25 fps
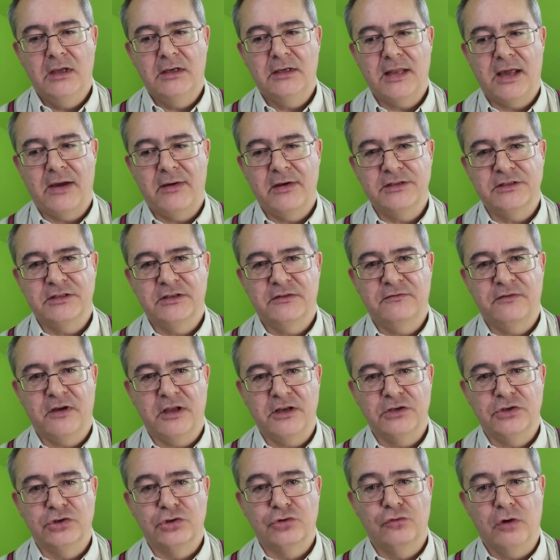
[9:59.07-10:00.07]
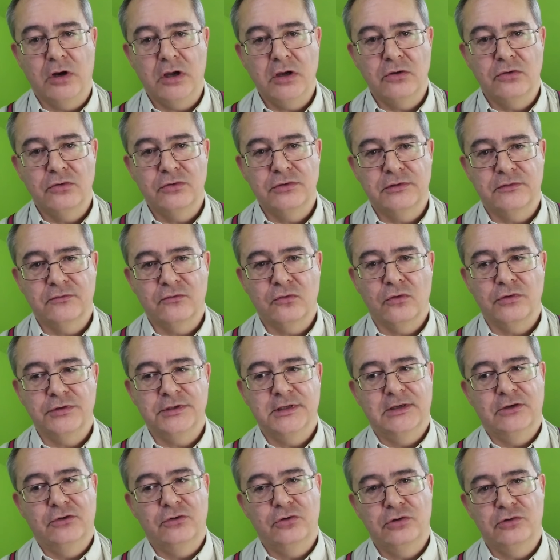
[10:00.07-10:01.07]
Now, as the fund grows, of course,
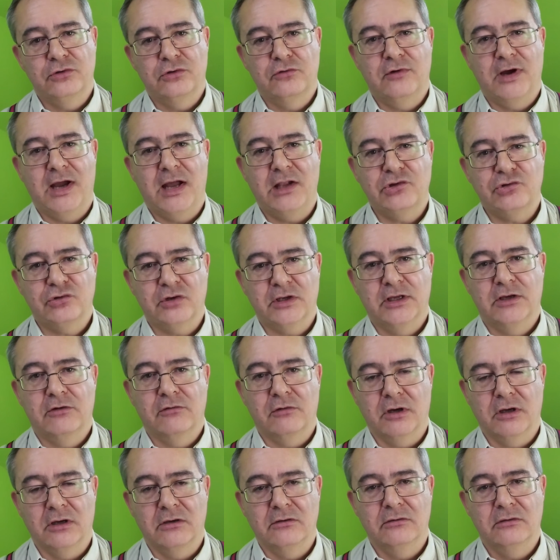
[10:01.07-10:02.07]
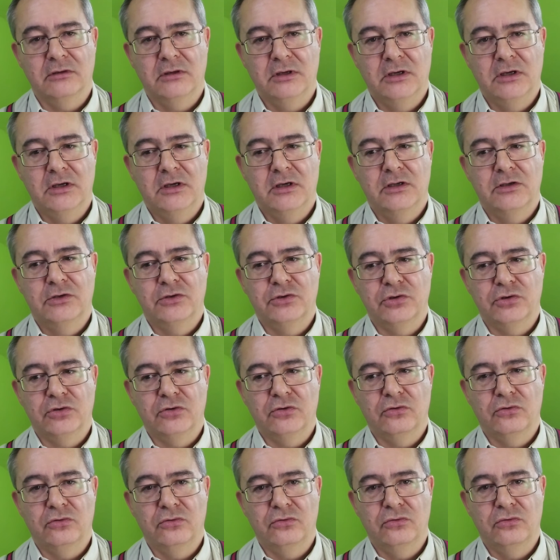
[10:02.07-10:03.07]
it could gradually grow
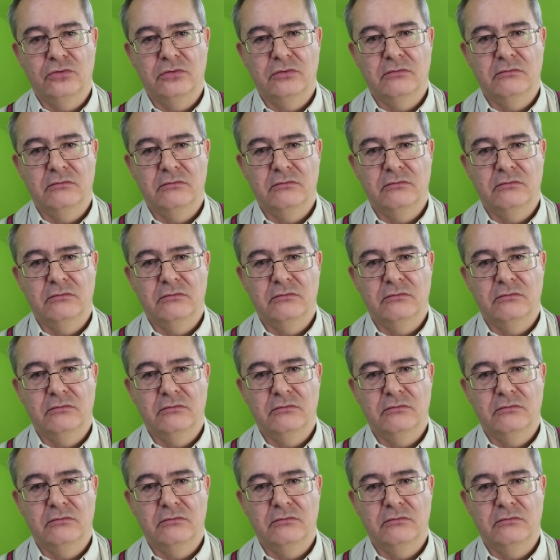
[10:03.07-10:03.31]
to